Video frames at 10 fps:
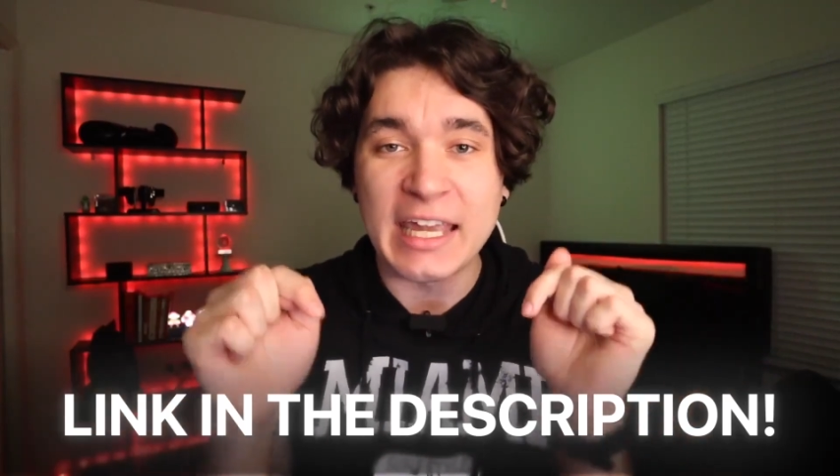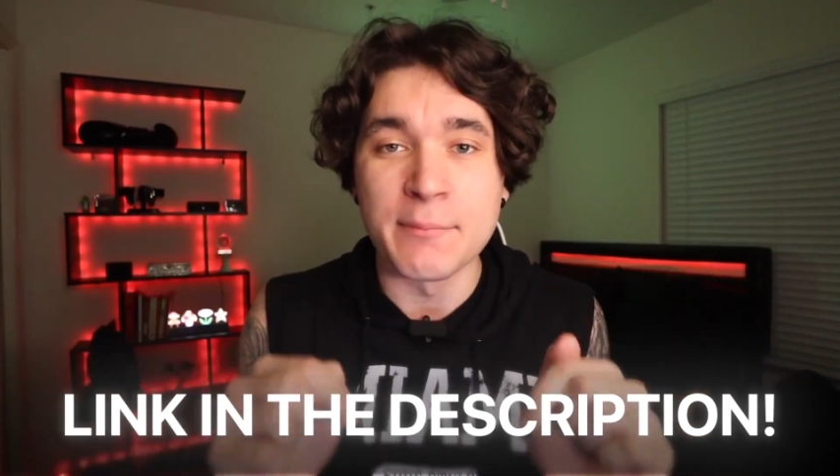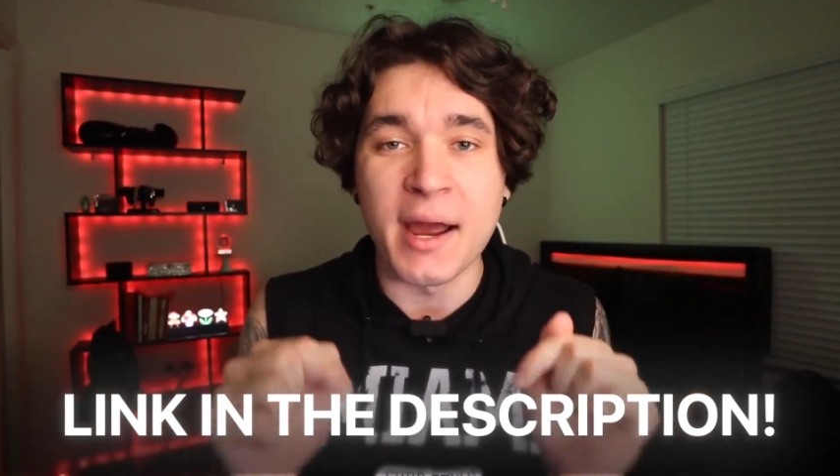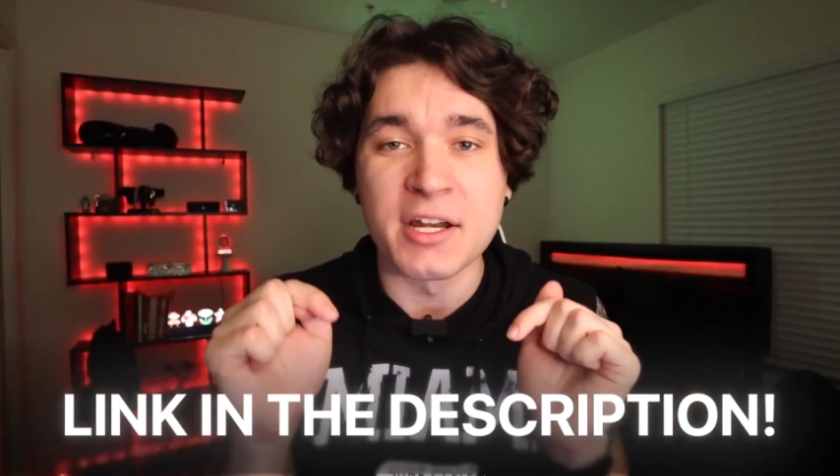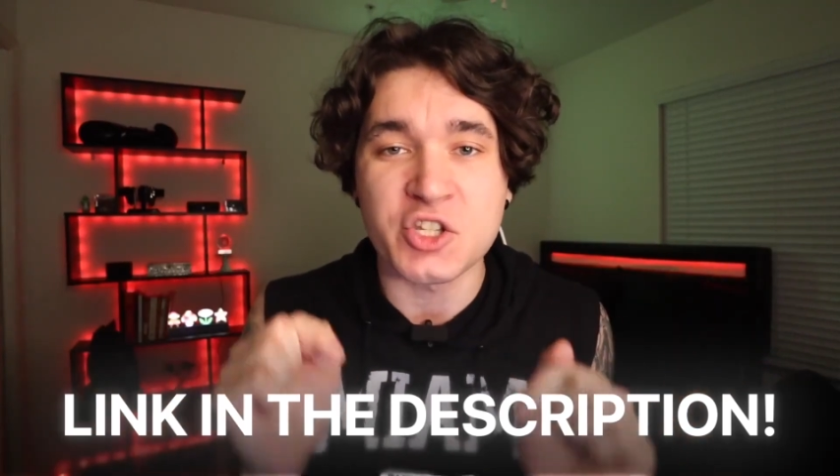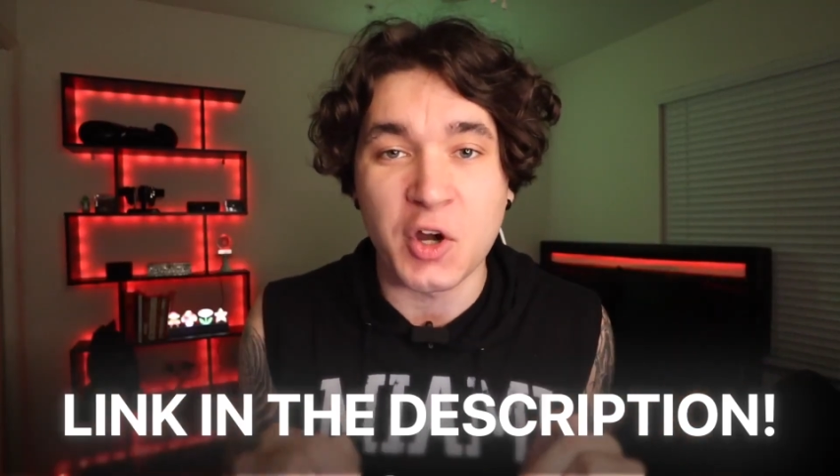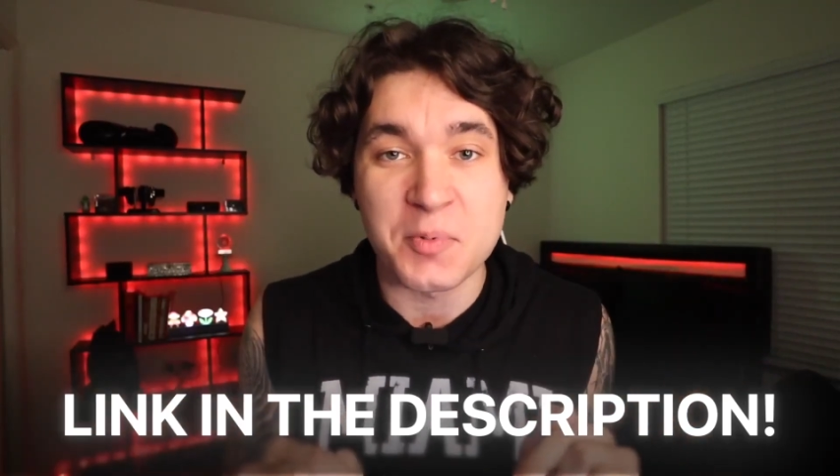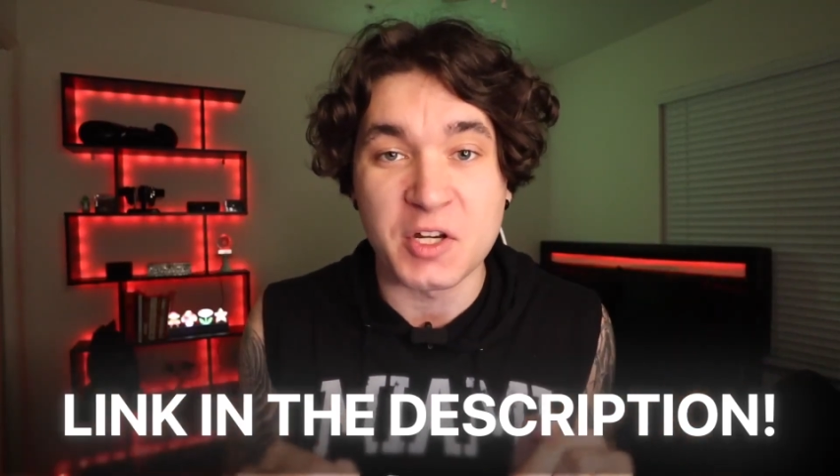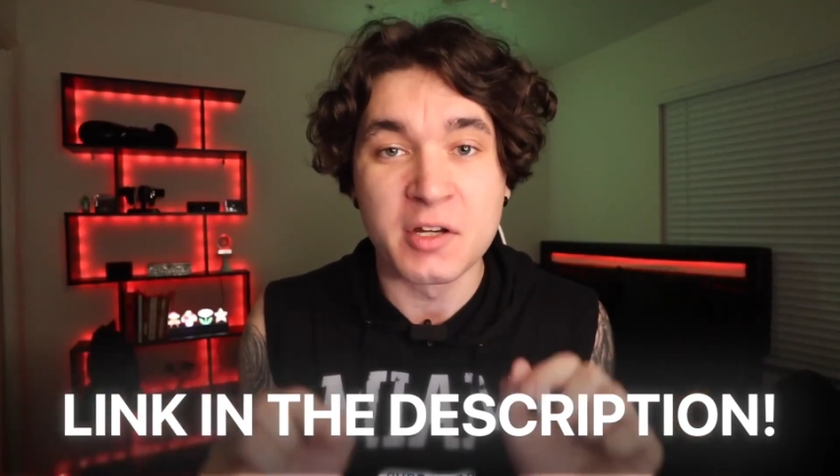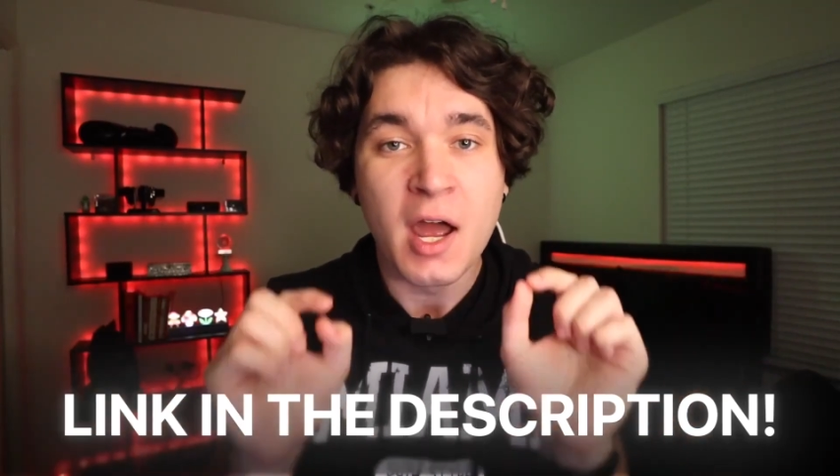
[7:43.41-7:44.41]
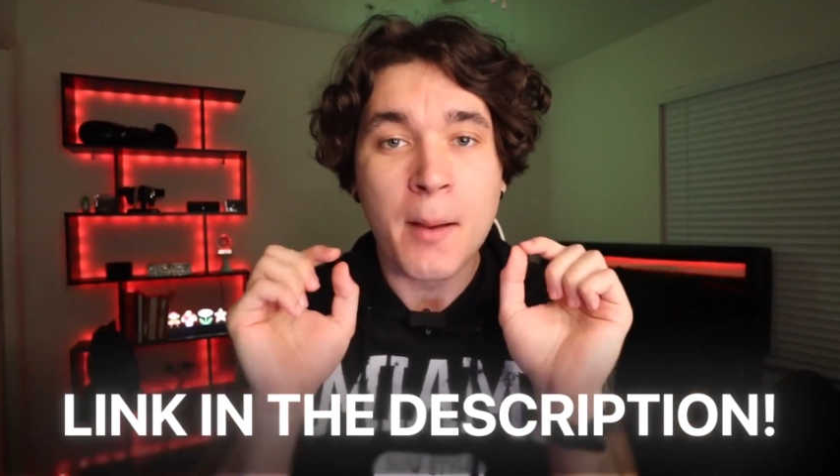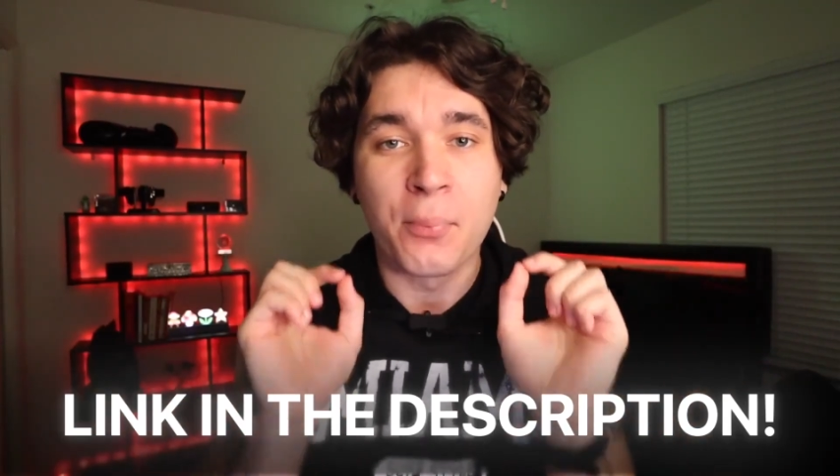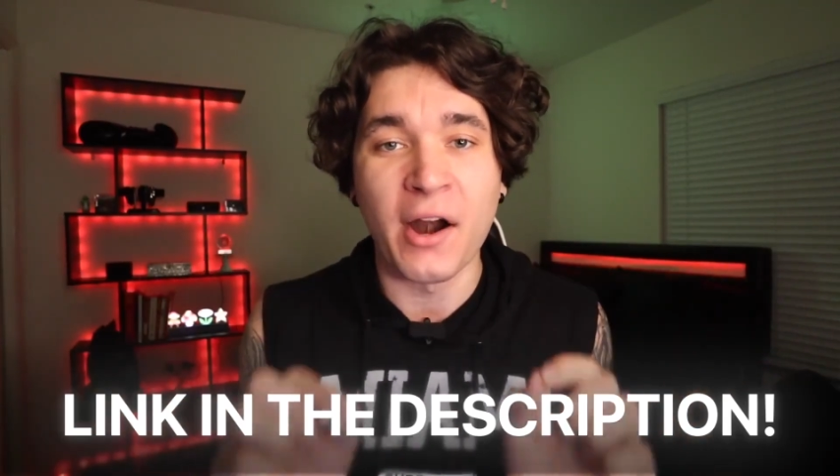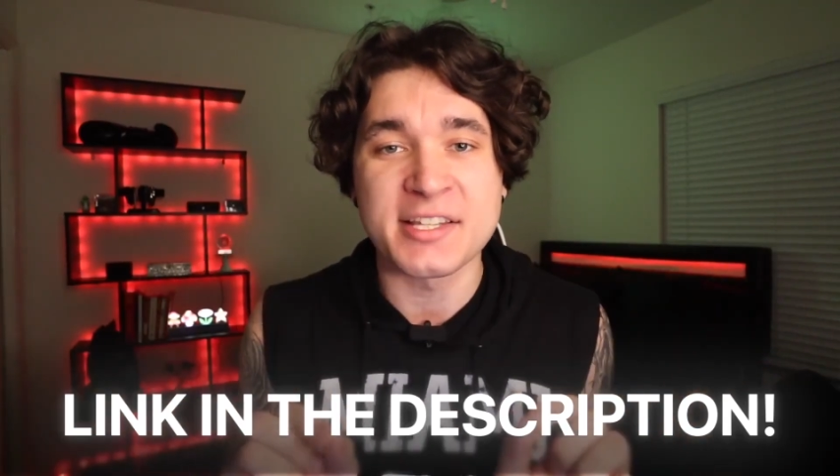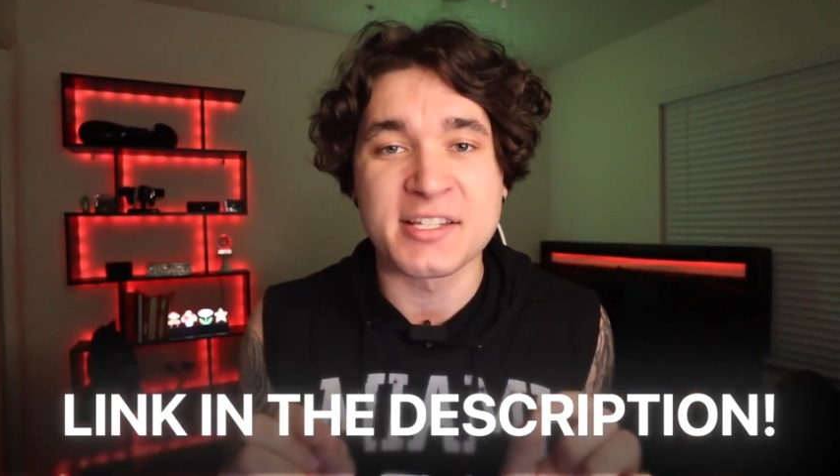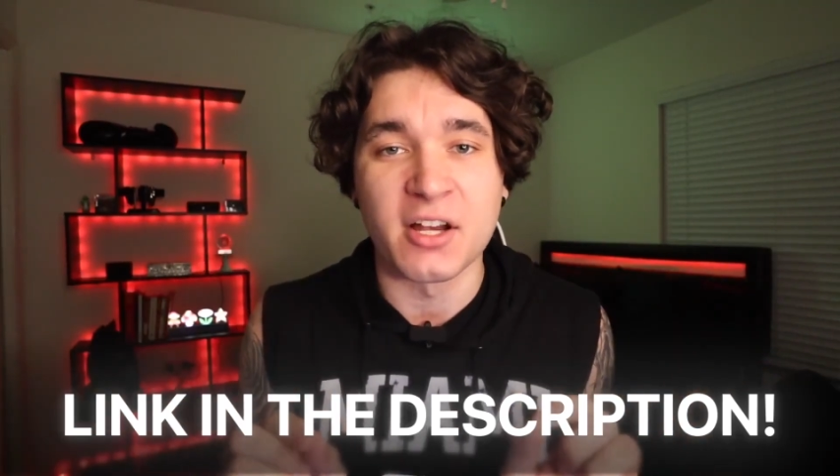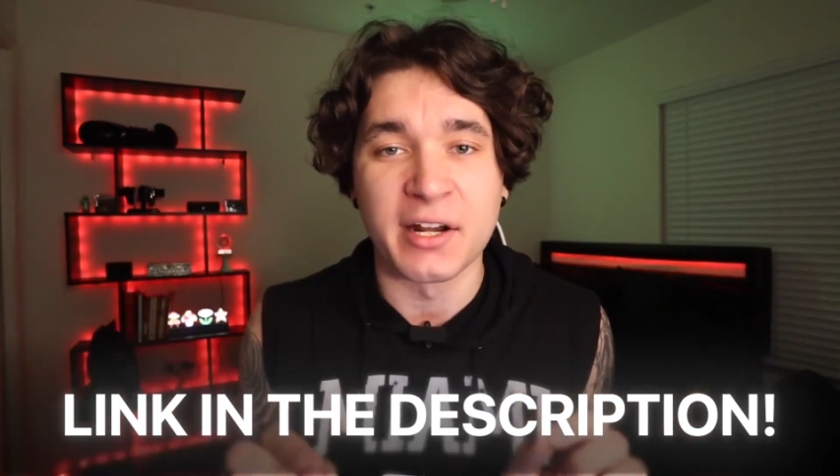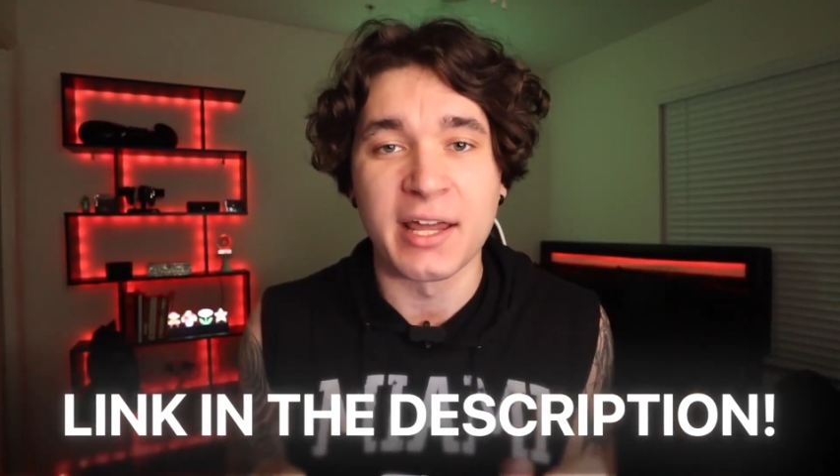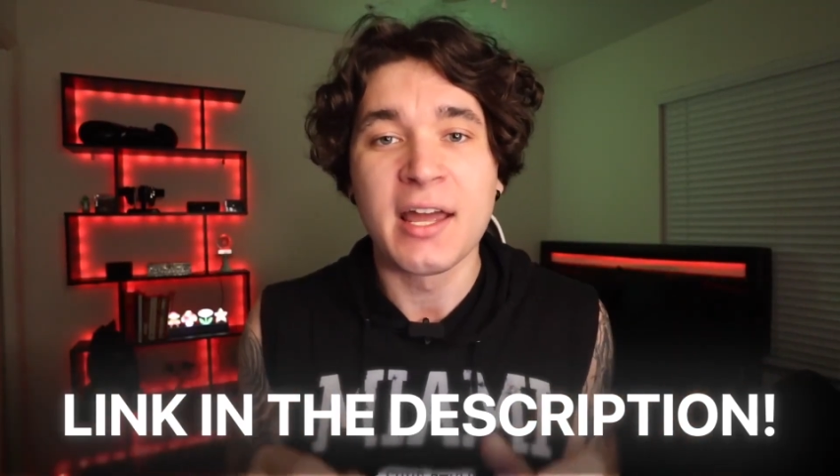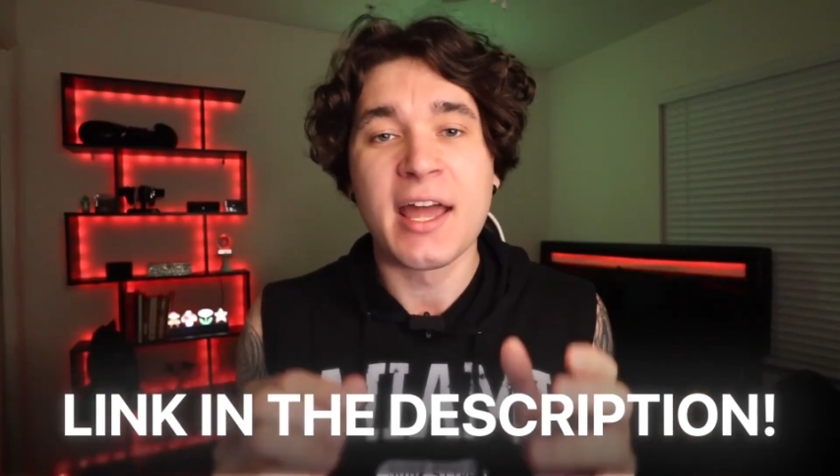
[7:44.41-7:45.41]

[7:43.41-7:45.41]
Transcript: in my description, presses on it,